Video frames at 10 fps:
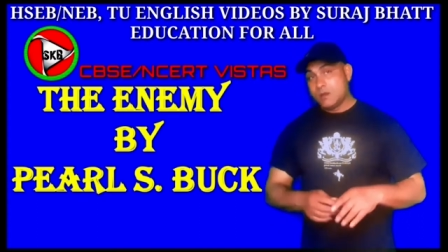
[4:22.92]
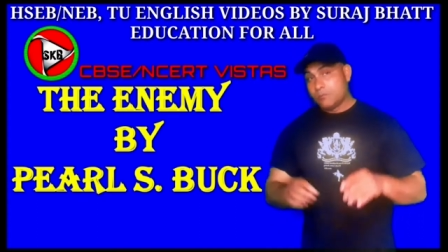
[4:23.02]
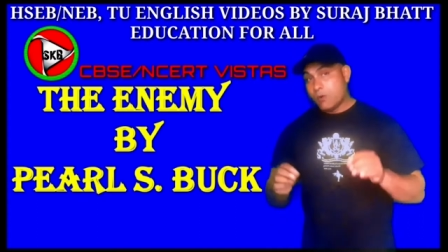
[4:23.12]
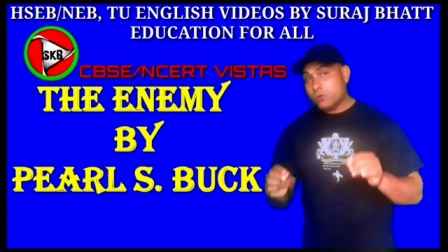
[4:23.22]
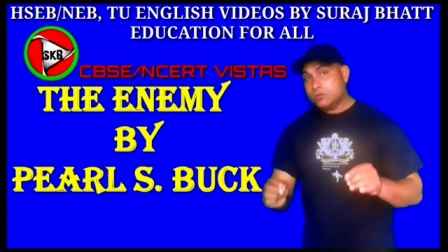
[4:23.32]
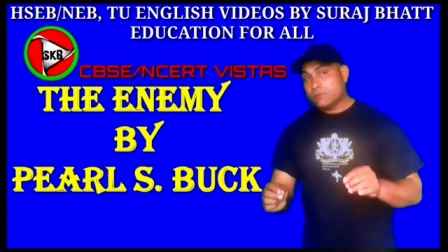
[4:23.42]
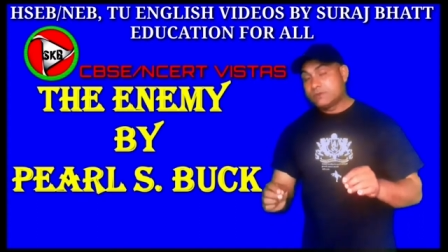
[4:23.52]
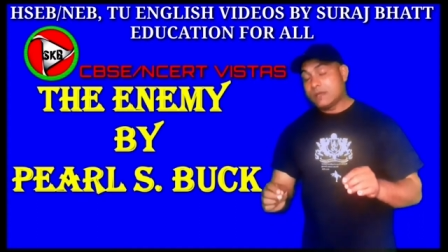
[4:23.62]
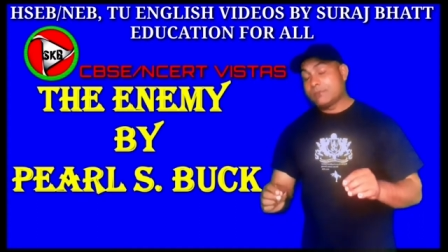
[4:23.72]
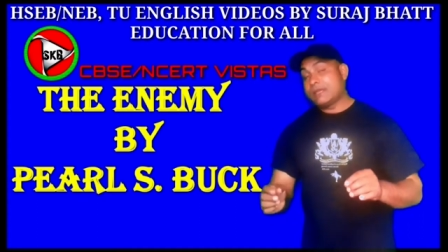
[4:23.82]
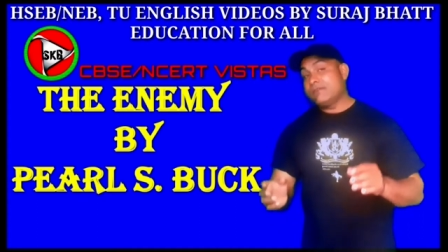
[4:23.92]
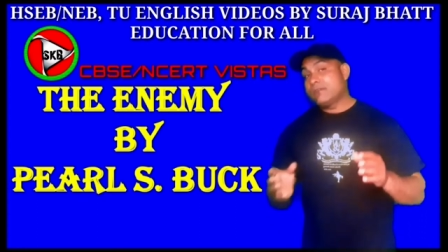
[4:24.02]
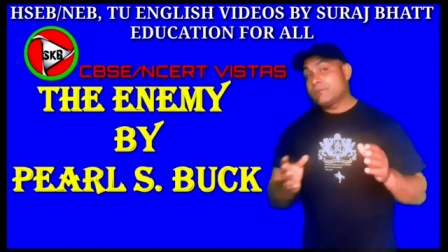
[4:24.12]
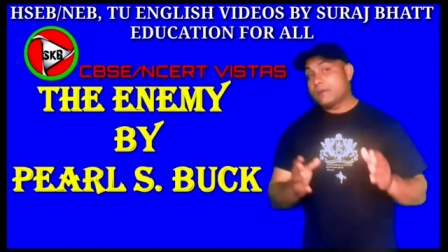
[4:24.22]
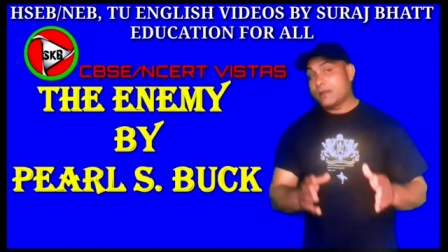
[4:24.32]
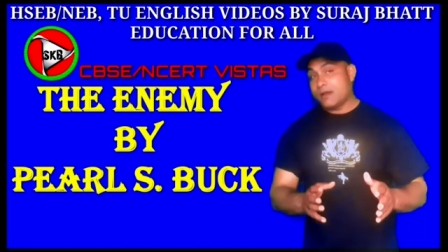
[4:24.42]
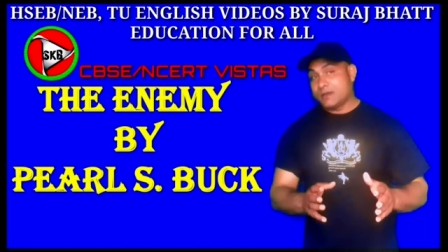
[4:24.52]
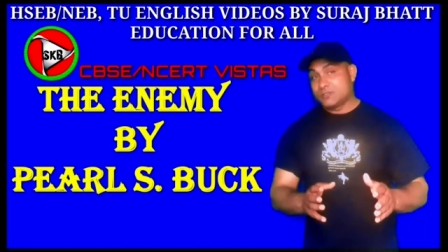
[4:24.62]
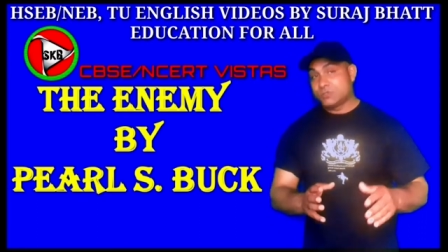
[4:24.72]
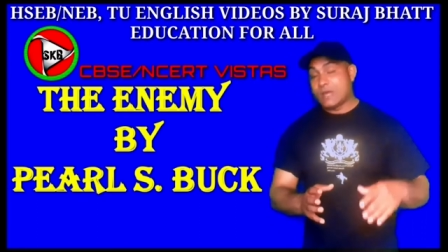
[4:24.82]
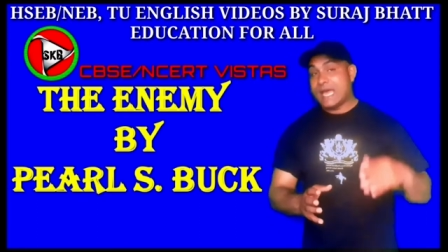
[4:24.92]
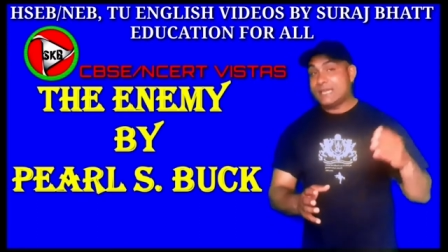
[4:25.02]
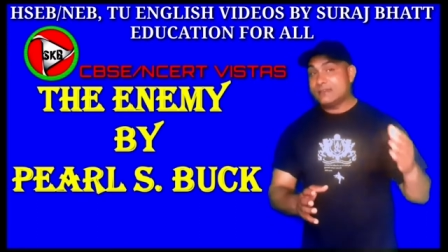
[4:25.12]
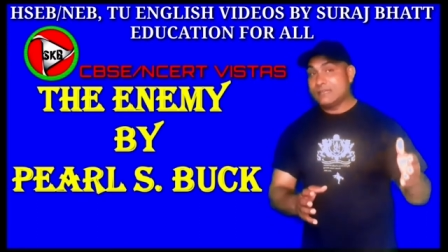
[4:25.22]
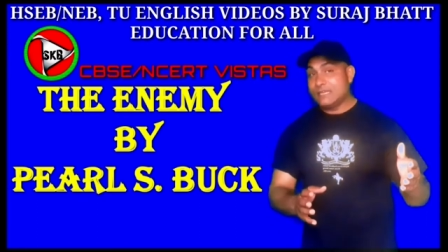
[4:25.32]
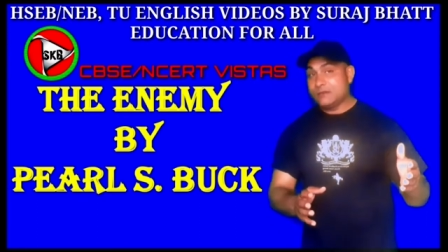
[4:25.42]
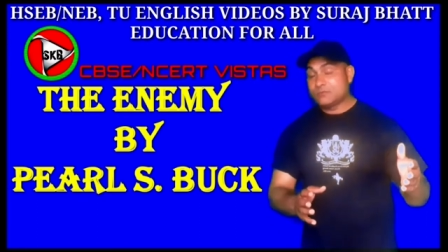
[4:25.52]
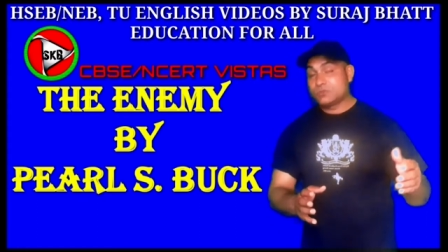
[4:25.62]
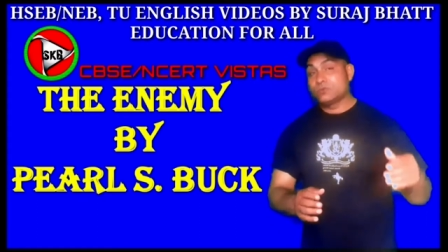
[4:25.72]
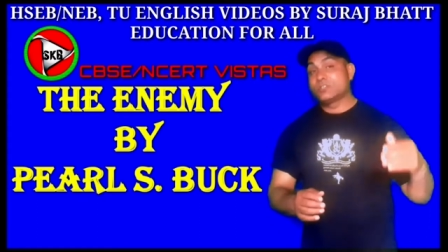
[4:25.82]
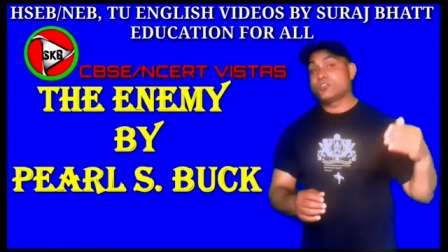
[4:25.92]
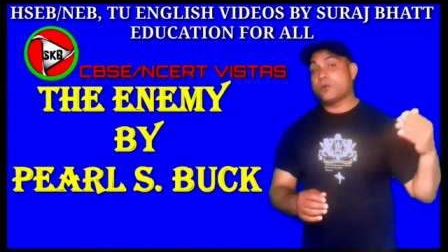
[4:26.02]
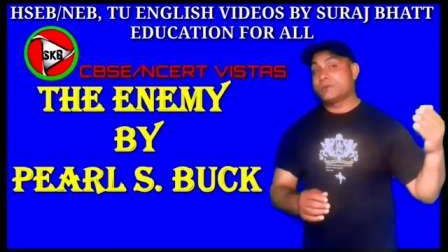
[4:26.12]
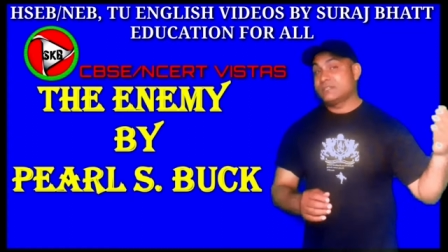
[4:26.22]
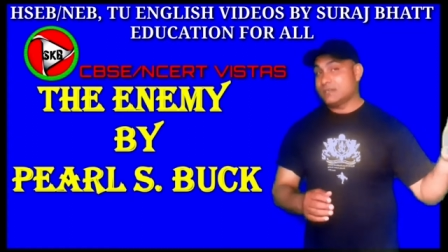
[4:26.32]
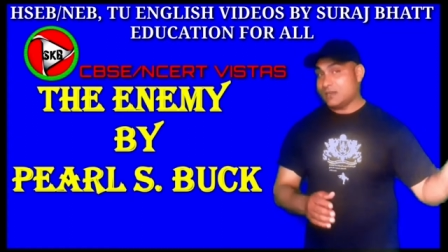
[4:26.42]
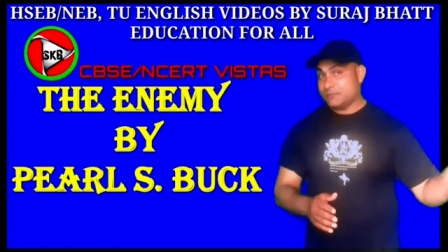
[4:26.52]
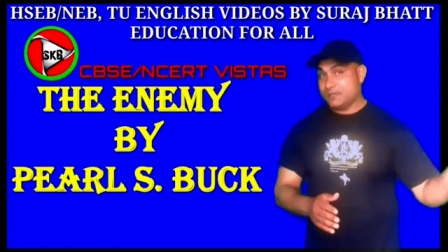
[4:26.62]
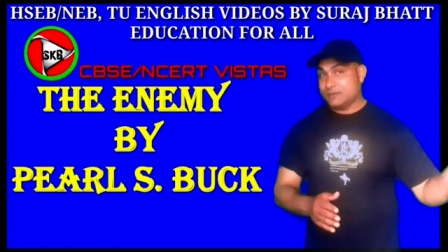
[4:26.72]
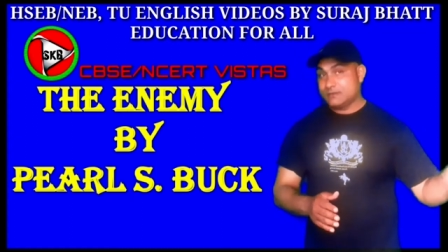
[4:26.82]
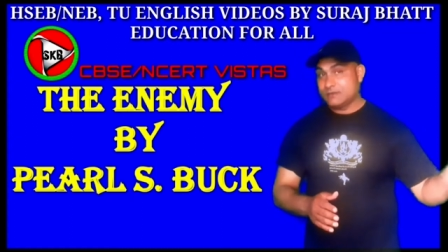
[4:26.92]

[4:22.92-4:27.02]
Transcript: Both of them even planned to handle him to the Japanese army.